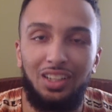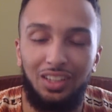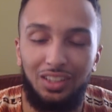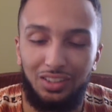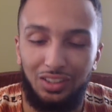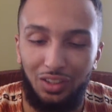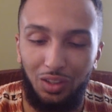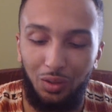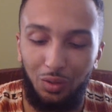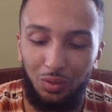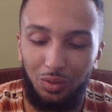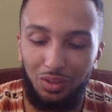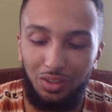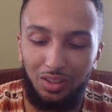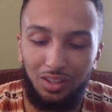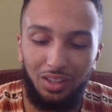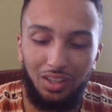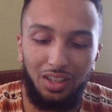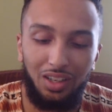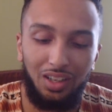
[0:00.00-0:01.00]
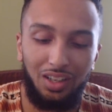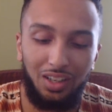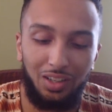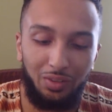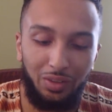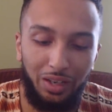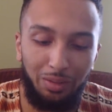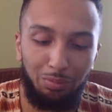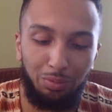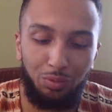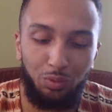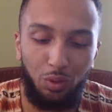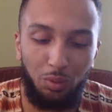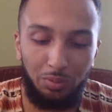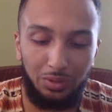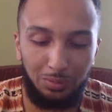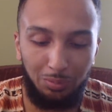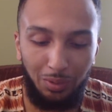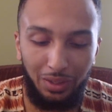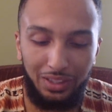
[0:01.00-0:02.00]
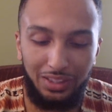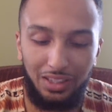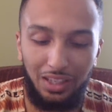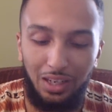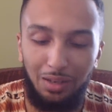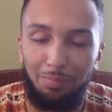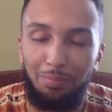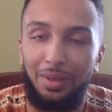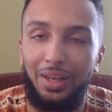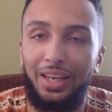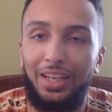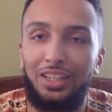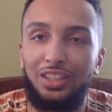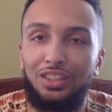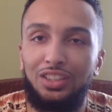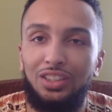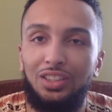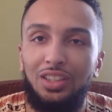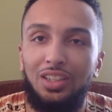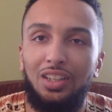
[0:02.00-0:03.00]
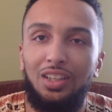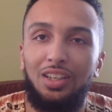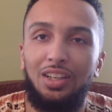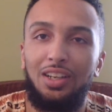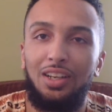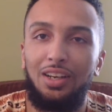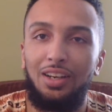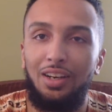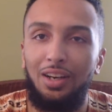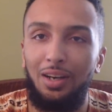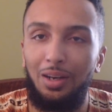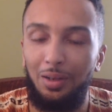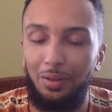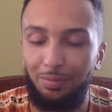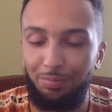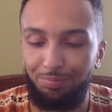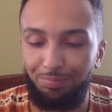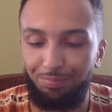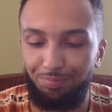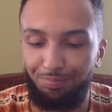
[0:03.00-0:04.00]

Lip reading: So, great performance by Don Madge. Another